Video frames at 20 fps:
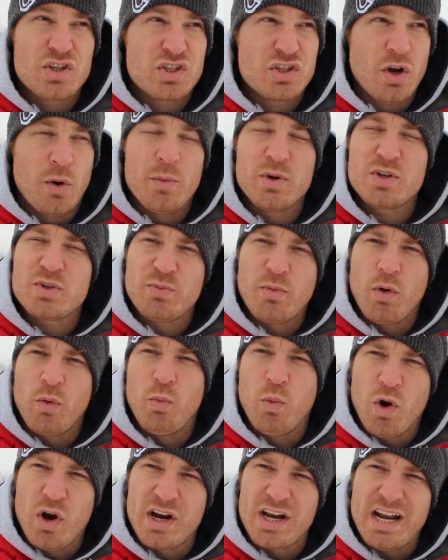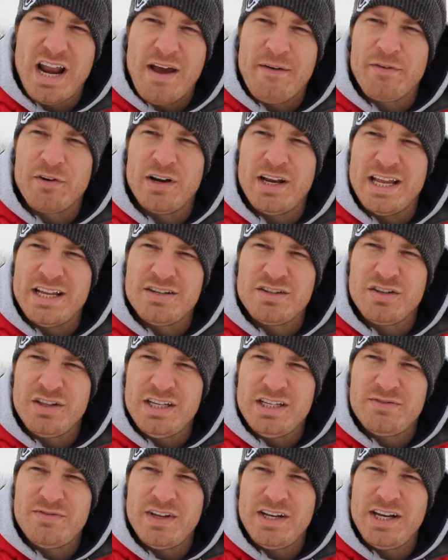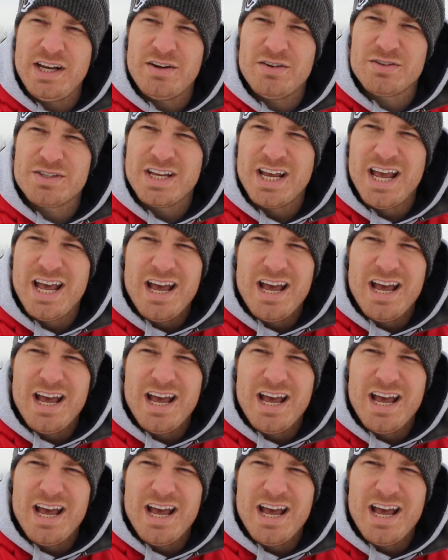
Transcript: so much more work and effort into these videos,